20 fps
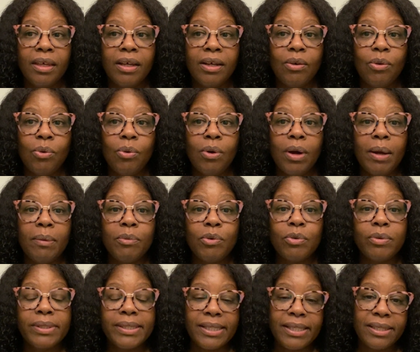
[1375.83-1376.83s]
Or I'm
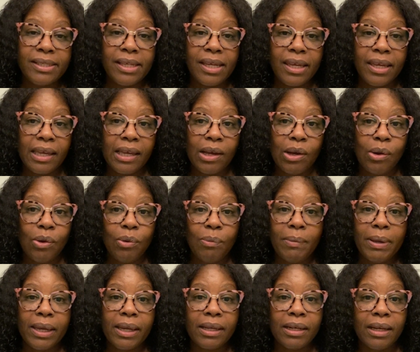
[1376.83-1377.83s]
going to take
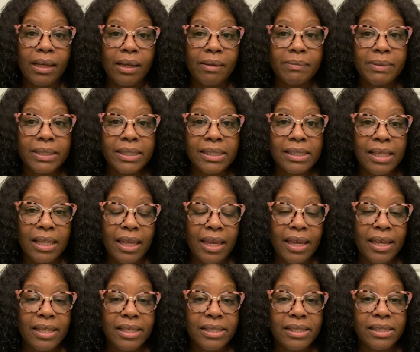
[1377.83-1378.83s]
home economics
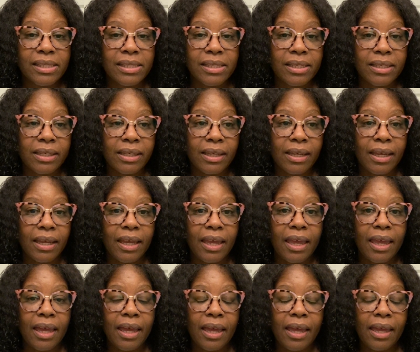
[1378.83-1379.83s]
class
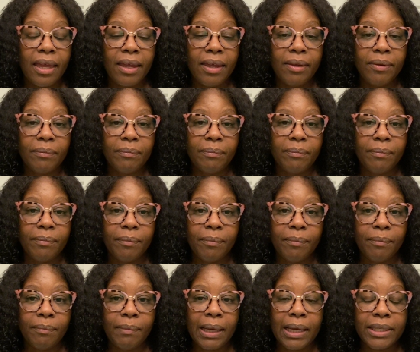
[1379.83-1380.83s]
at
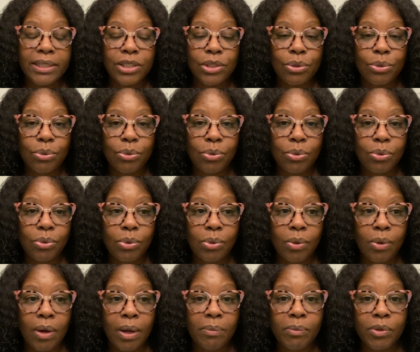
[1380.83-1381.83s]
my school,
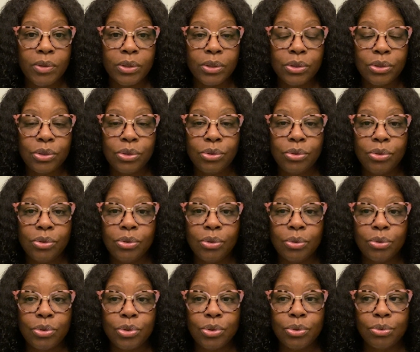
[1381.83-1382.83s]
or I'm going to
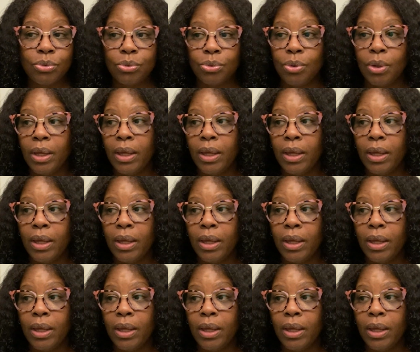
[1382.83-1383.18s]
go to